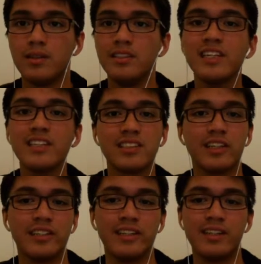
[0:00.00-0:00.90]
The second
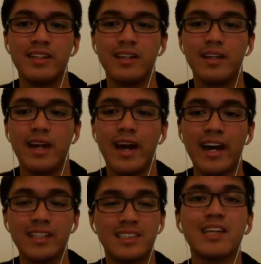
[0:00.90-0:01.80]
study
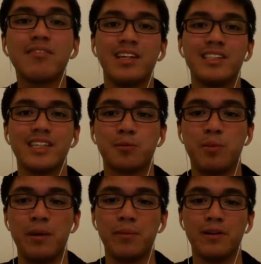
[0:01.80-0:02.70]
had 76
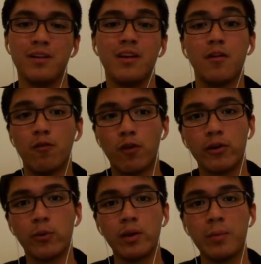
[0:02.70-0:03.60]
people,
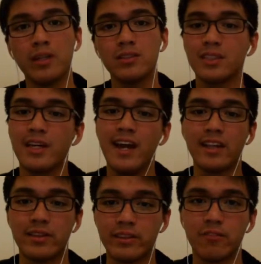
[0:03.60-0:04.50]
41 males
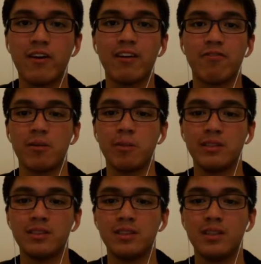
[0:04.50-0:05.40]
and 35
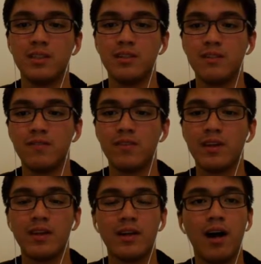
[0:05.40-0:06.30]
females.
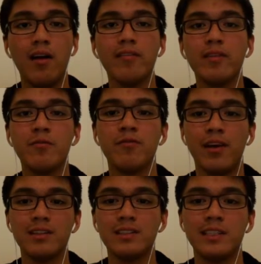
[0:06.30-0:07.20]
All of them
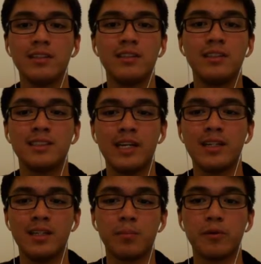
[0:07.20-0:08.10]
voluntarily
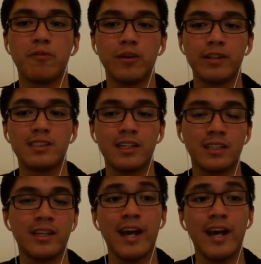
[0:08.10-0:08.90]
signed up for the study